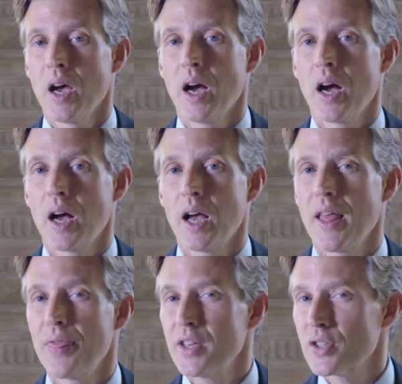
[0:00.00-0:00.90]

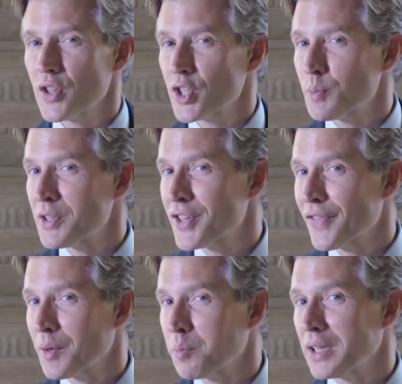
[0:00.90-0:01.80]
and these are the
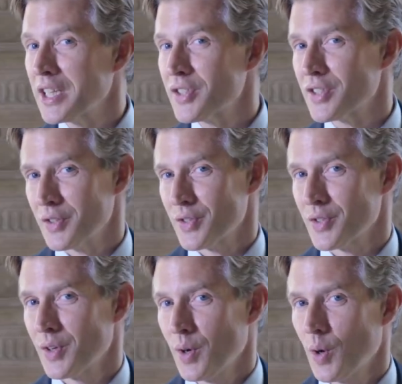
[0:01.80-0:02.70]
specific
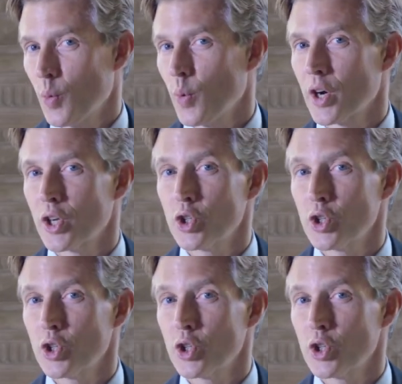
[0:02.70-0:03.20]
places where you